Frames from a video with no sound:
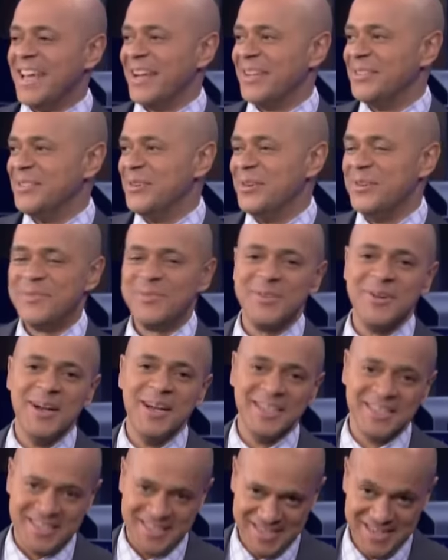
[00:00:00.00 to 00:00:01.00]
That'll do it for
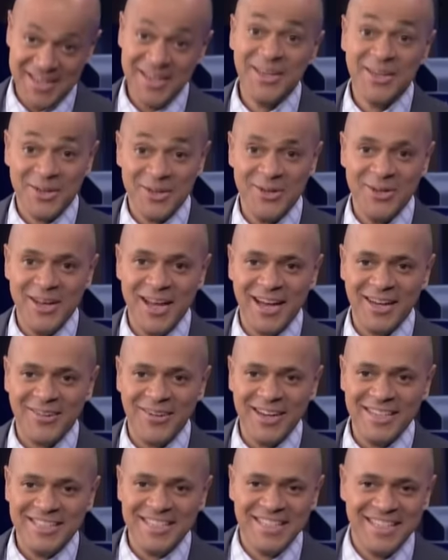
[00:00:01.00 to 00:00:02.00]
us. Goodnight,
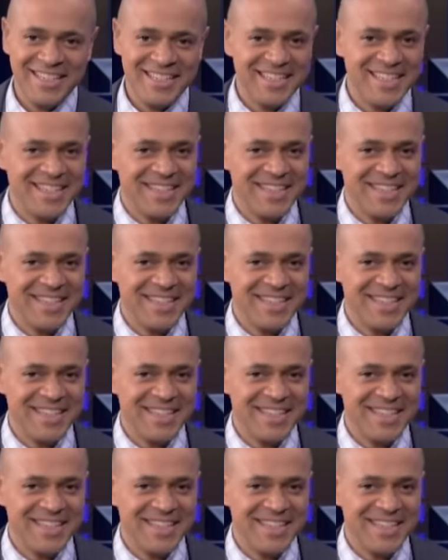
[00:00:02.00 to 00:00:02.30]
Gracie.